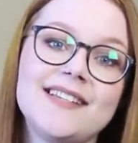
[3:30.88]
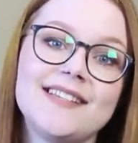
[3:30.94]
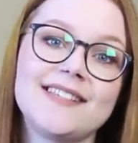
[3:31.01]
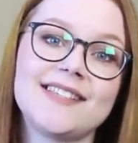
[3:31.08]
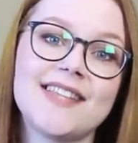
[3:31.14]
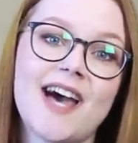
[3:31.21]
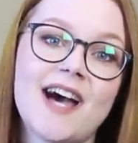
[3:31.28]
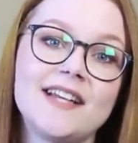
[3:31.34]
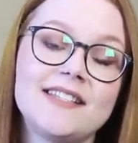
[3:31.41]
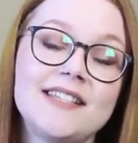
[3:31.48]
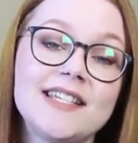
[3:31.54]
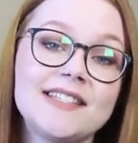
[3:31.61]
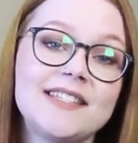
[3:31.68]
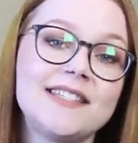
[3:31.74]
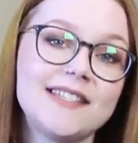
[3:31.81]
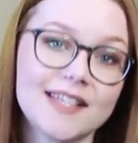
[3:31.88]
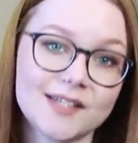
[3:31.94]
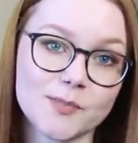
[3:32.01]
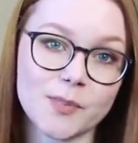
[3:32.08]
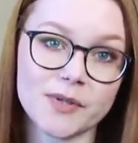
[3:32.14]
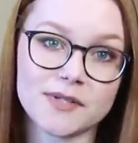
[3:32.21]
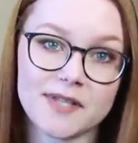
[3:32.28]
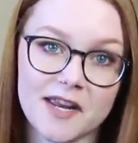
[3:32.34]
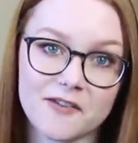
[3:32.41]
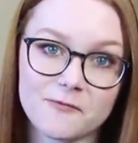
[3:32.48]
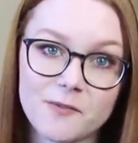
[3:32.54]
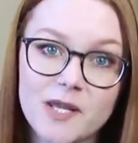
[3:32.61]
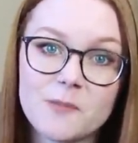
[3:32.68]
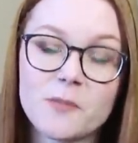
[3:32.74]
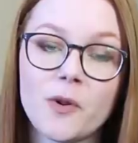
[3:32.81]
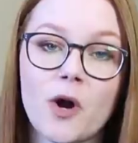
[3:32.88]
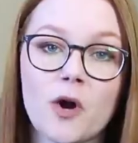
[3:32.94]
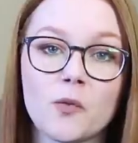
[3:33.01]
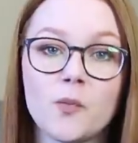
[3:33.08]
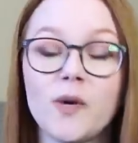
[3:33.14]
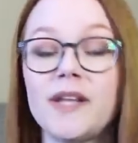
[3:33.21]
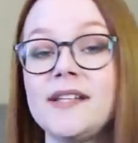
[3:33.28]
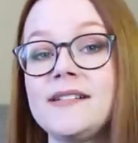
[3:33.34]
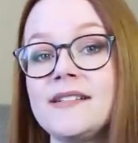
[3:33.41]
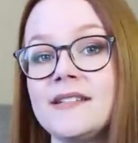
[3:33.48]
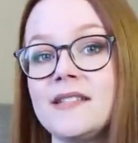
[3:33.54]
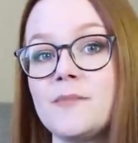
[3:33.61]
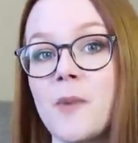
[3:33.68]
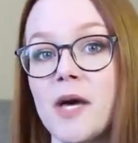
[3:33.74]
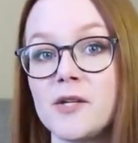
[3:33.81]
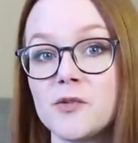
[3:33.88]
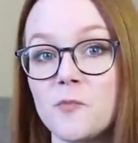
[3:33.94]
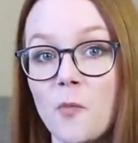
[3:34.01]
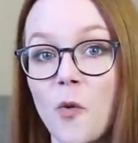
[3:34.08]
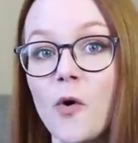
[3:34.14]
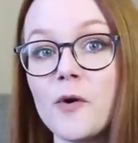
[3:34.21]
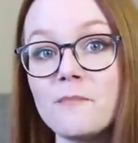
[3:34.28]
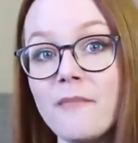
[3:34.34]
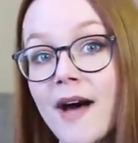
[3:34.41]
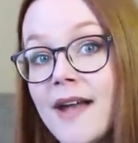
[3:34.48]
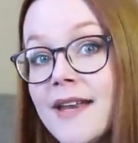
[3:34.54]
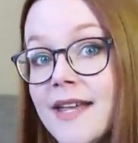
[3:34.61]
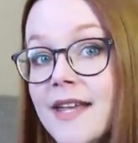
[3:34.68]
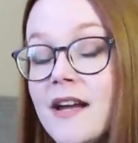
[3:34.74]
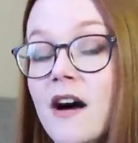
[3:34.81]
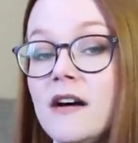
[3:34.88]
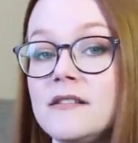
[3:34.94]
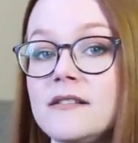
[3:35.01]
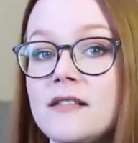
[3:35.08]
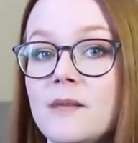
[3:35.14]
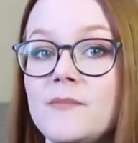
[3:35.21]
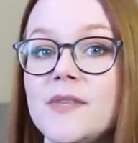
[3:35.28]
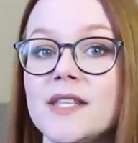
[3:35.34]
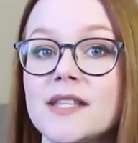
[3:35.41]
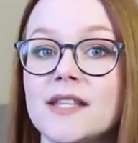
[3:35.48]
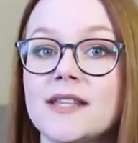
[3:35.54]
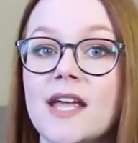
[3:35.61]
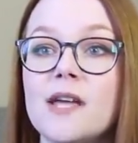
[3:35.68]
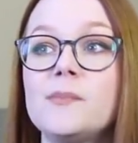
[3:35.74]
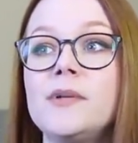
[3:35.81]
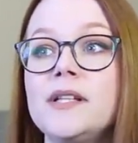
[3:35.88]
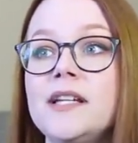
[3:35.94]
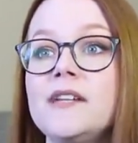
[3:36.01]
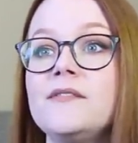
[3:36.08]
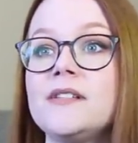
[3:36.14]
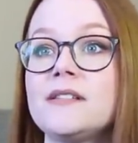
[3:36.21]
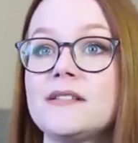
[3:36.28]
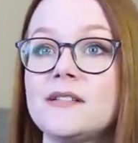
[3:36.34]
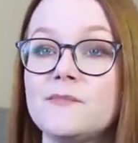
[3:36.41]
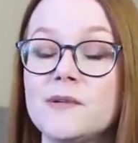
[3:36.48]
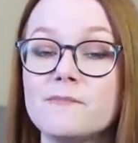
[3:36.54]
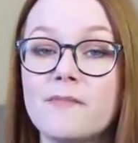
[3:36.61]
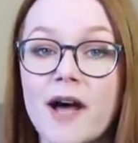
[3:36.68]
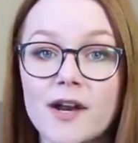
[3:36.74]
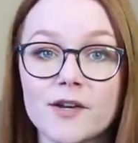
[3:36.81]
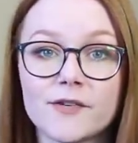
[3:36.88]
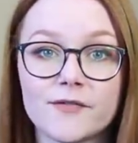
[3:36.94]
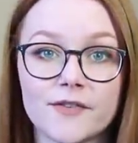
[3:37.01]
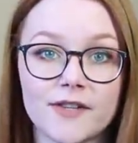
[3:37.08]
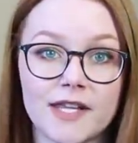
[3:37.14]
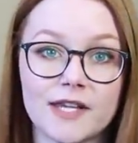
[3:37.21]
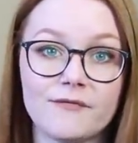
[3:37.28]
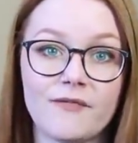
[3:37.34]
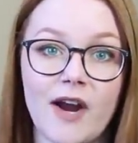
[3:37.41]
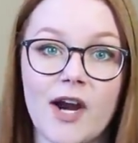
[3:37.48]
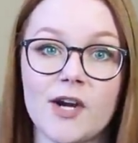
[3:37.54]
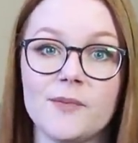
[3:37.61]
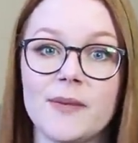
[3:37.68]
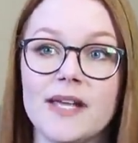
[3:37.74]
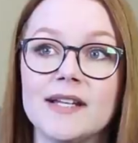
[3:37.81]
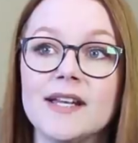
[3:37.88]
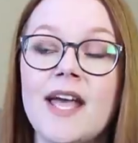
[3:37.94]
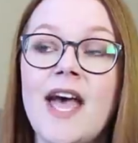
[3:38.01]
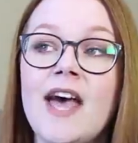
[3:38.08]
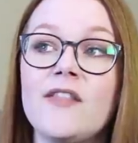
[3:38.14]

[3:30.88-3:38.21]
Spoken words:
is that 66% of people are willing to spend more money on something that they believe is to be better for the environment.